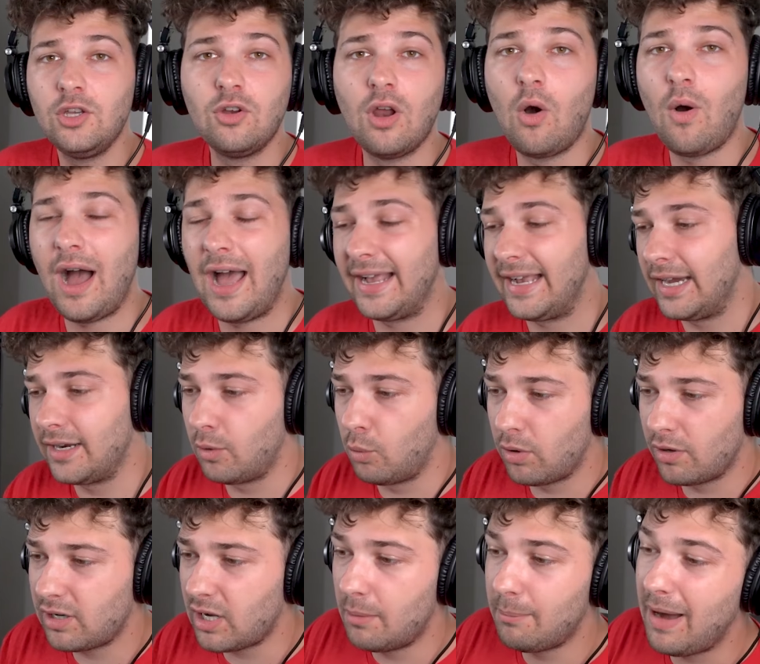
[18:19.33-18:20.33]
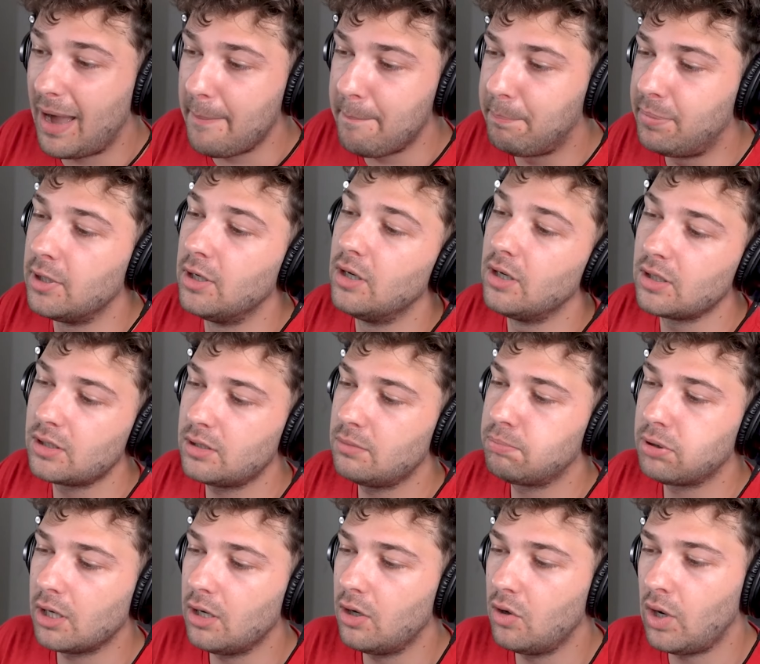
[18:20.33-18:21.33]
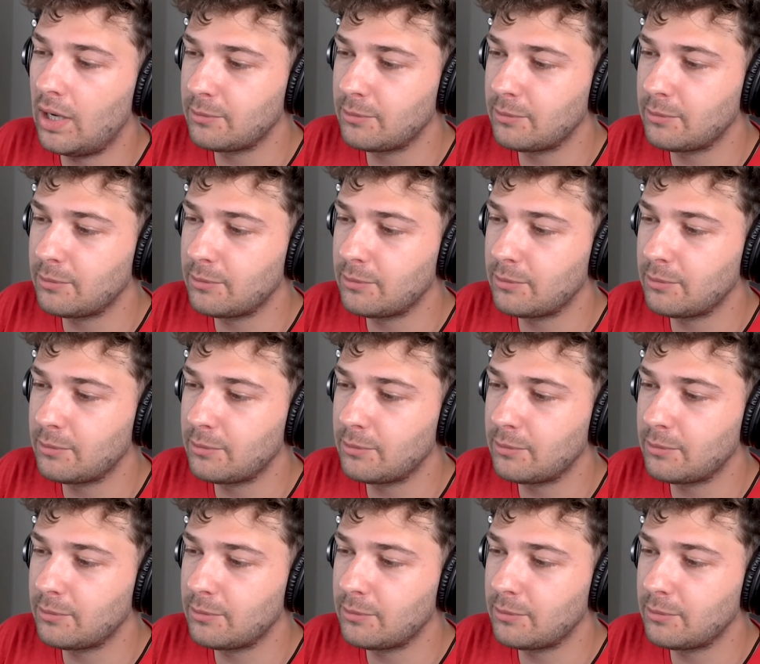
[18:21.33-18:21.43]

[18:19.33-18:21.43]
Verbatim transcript: you know, I got to work on my book, bro.